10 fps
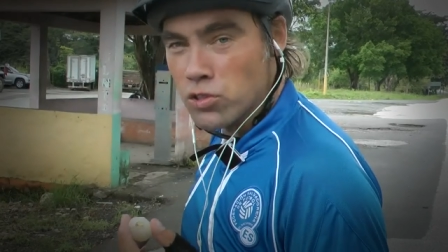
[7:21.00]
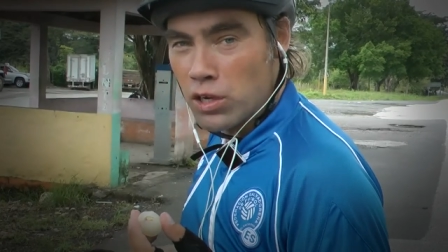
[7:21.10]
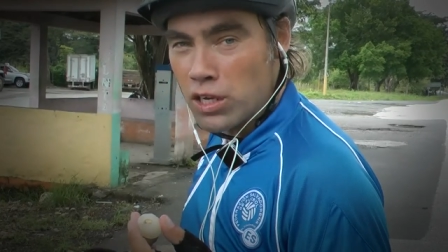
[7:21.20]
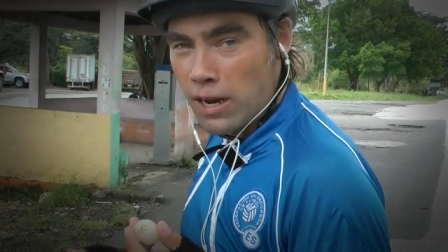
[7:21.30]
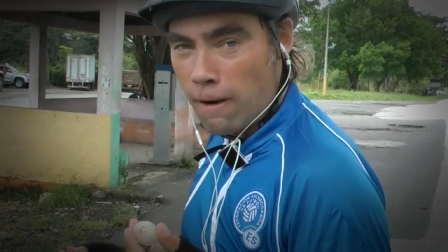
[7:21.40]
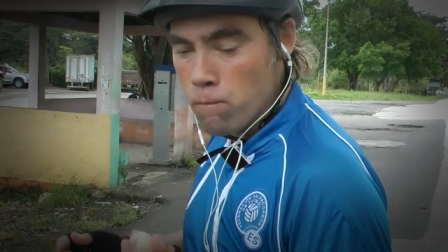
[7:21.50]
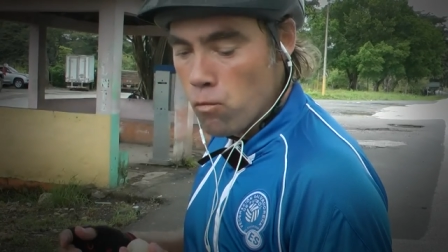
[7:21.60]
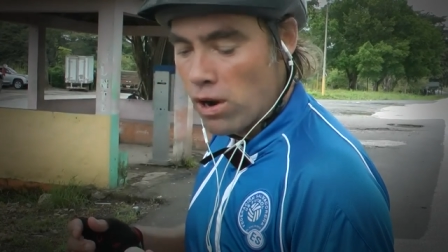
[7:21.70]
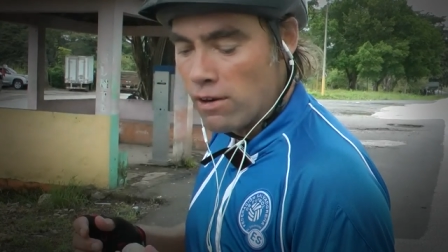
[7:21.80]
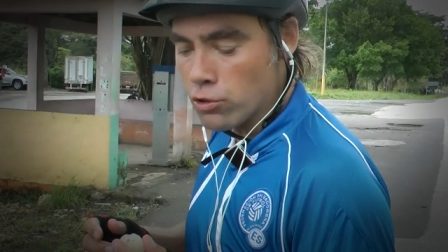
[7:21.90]
Costa Rica now.
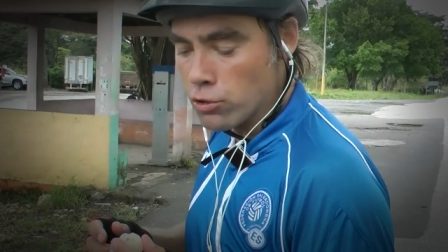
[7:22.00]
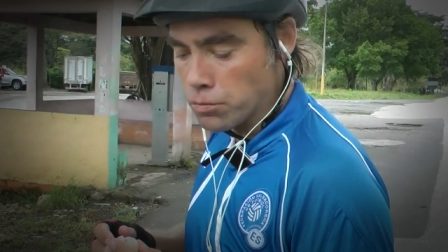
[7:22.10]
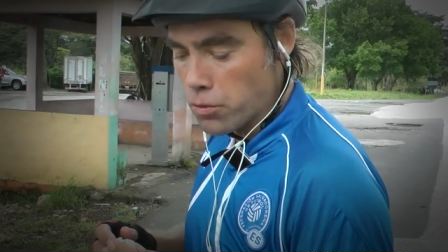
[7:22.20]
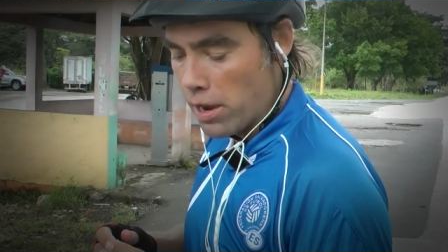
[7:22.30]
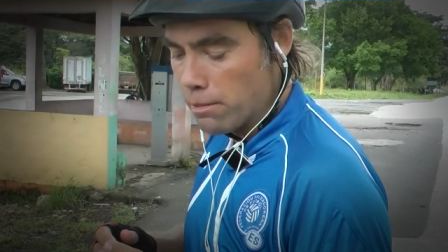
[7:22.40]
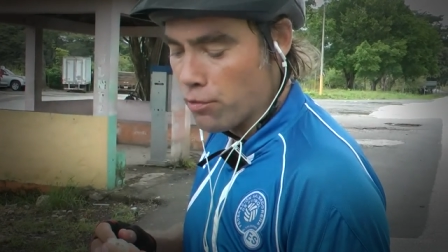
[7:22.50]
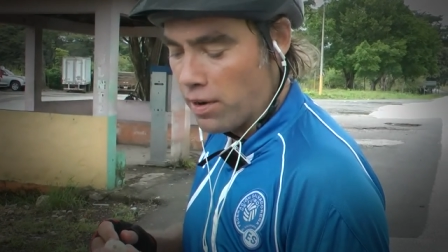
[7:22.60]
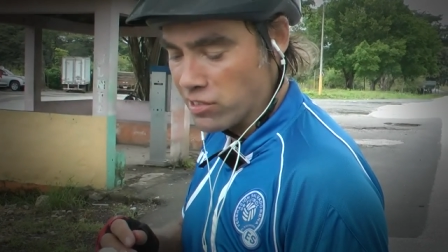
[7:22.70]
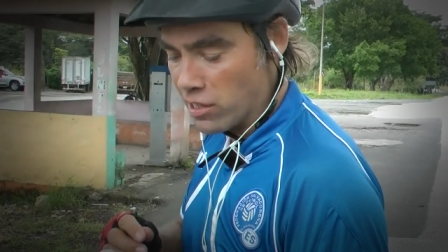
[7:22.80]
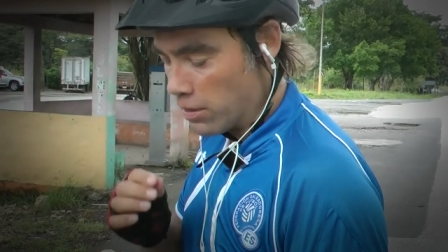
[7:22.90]
We have to
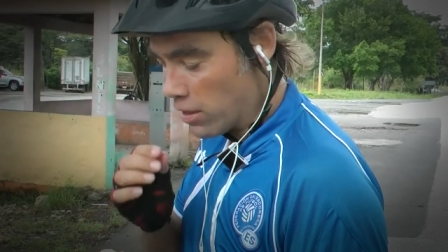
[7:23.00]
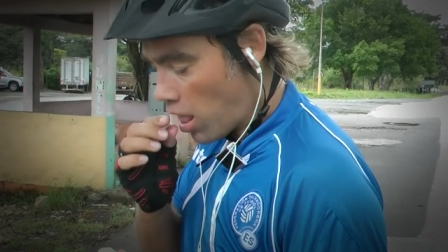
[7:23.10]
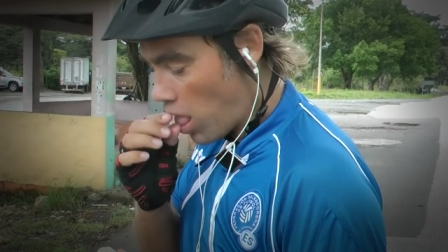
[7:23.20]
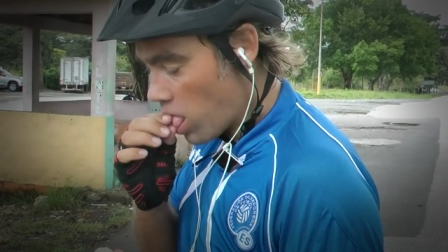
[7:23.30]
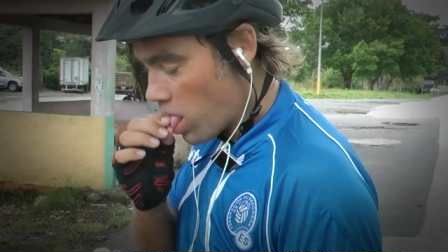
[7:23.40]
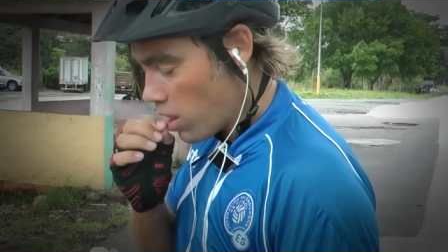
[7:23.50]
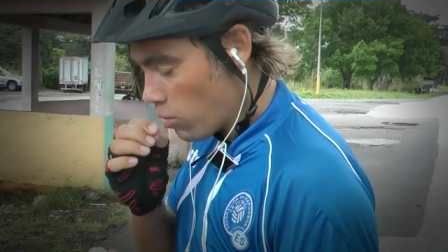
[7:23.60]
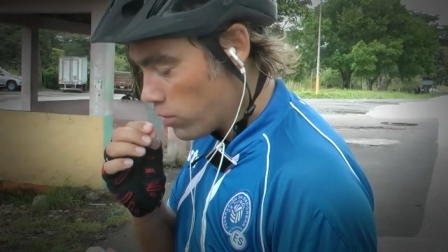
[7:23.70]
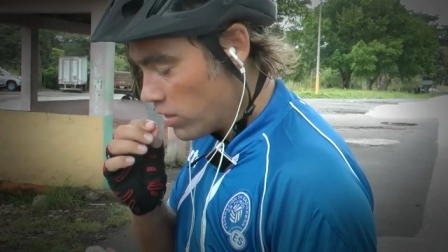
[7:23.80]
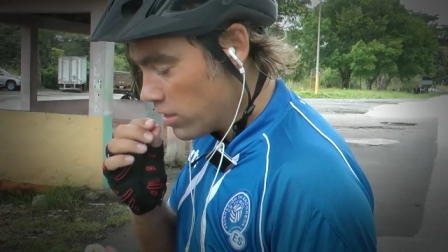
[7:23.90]
improvise a little bit
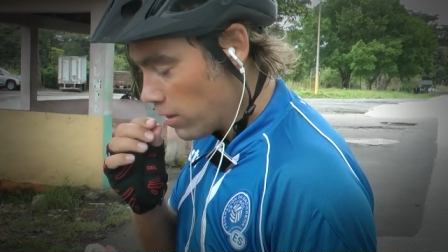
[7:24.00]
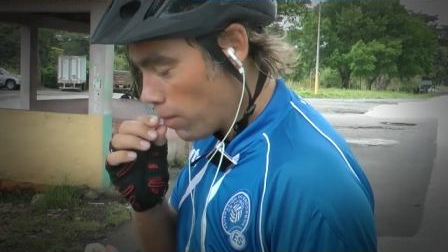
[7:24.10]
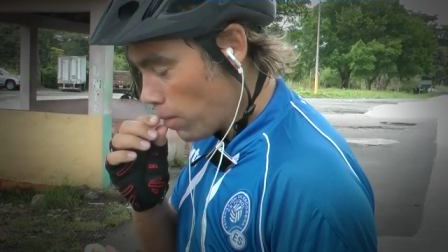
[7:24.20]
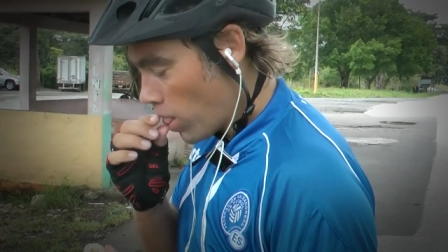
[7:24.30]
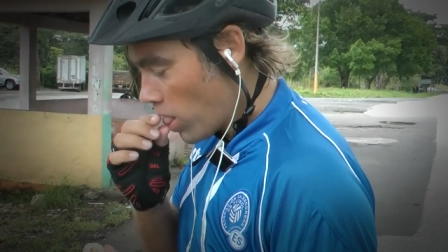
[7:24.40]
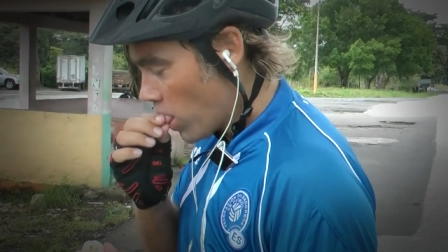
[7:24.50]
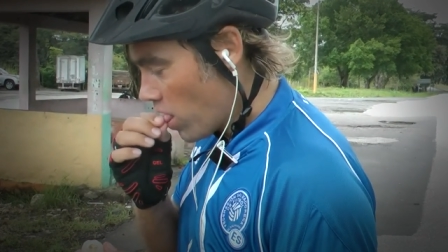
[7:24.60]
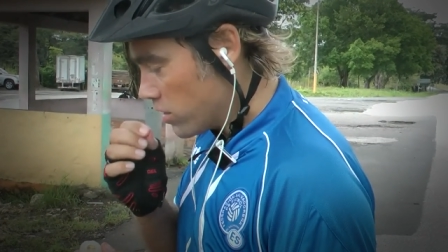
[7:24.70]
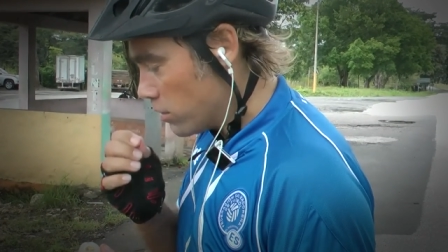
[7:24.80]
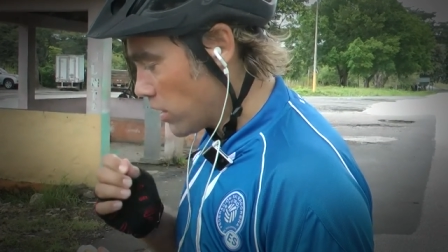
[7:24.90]
what we're eating.
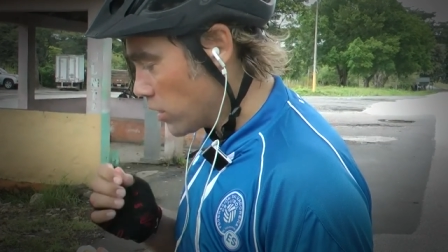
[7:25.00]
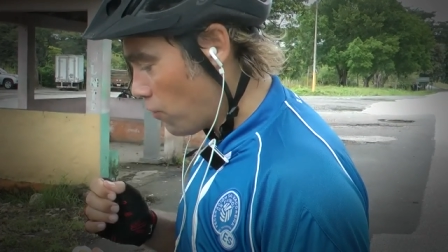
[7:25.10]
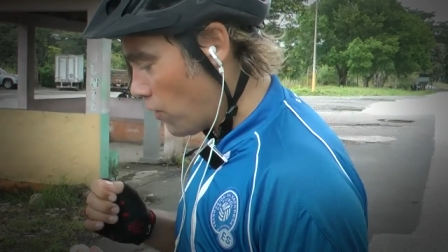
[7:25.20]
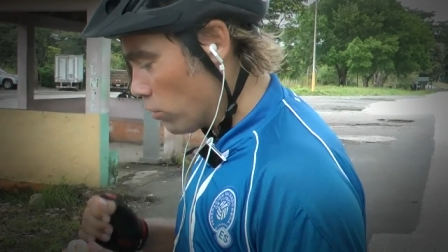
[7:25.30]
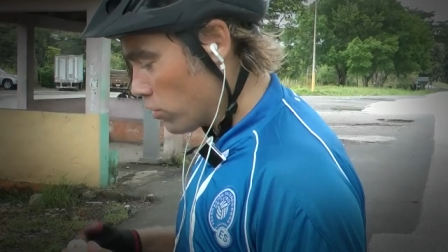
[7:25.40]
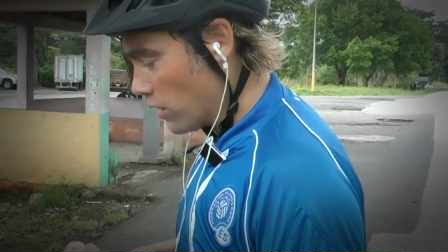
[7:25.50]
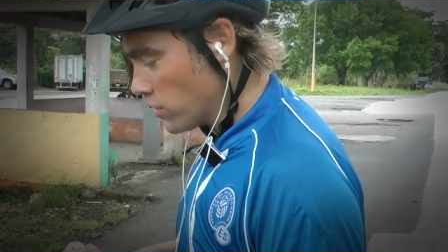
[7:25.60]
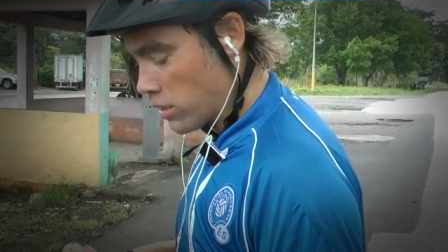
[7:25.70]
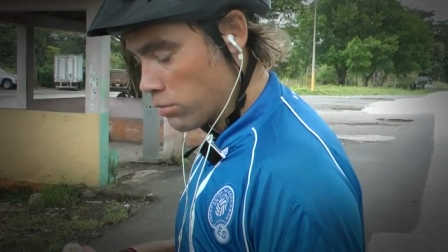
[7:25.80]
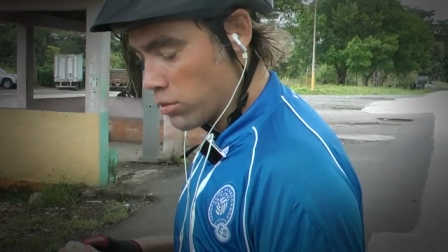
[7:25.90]
Sometimes we find
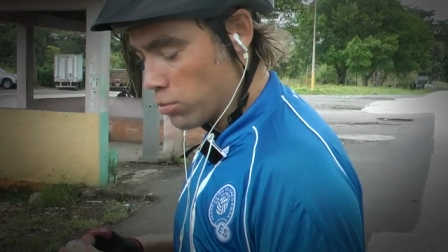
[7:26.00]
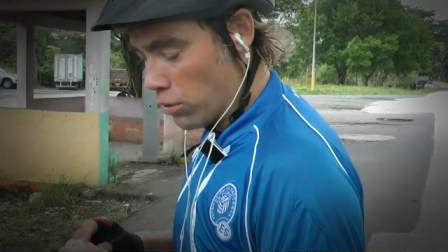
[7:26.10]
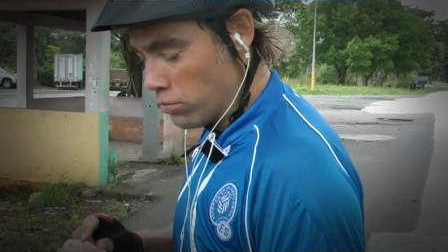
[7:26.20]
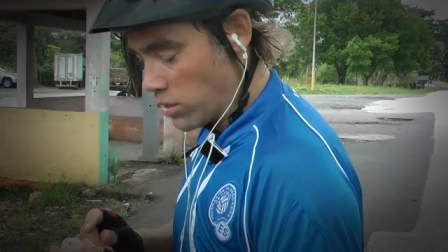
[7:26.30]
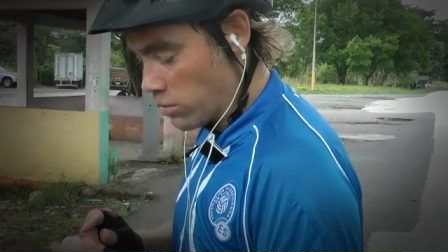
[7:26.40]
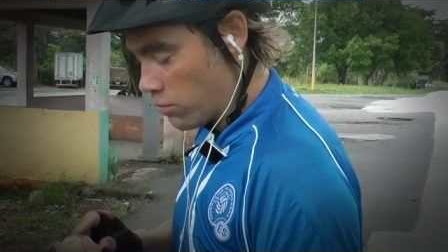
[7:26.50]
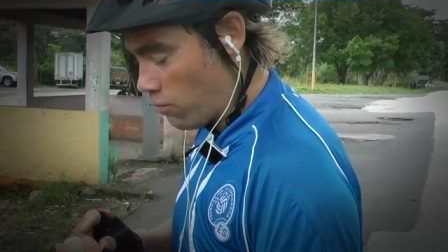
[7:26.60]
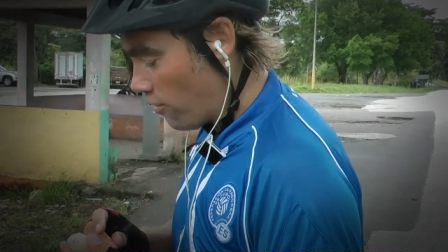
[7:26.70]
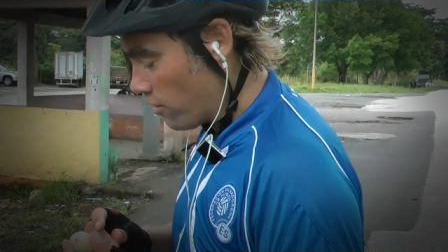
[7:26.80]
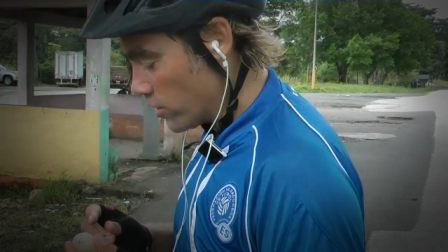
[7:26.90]
hotels, sometimes we don't. Sometimes
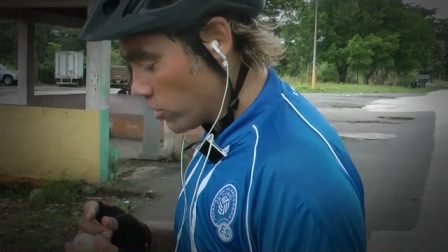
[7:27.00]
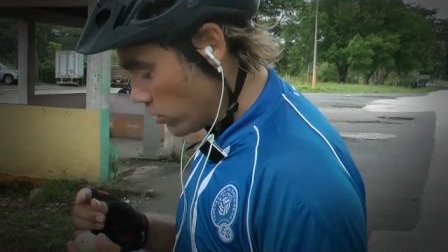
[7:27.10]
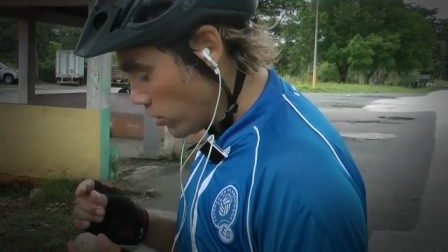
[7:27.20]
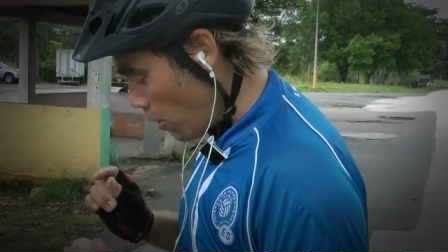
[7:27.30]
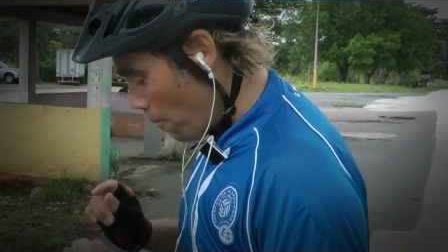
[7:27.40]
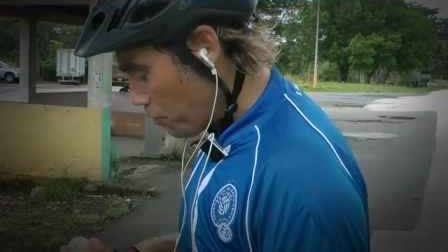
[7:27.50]
we find restaurants.